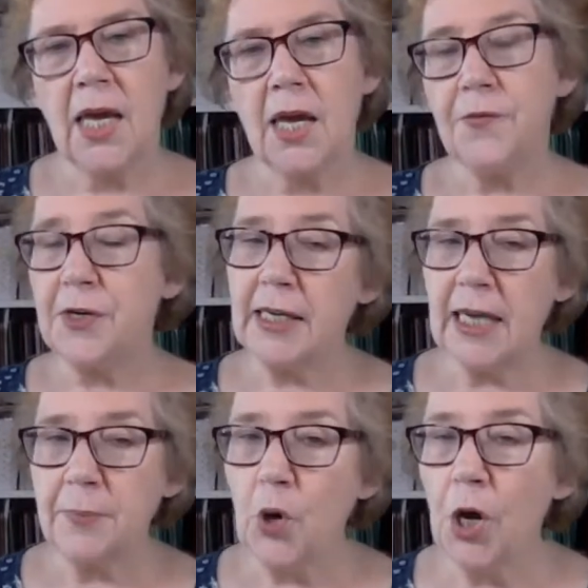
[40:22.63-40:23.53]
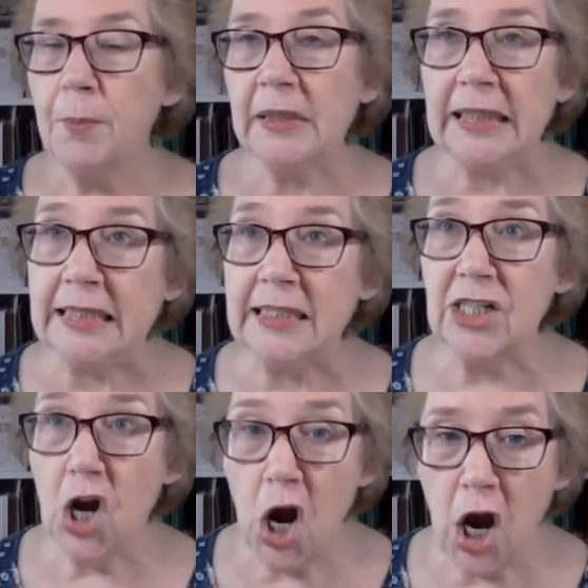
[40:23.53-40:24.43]
If you can keep your home clean and
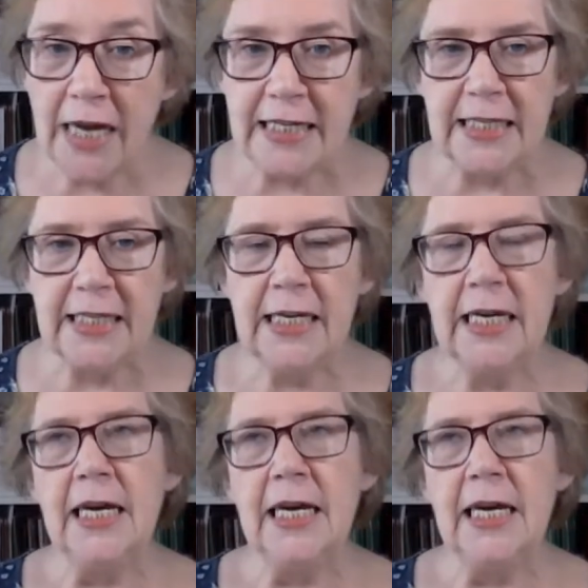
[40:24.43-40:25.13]
tidy,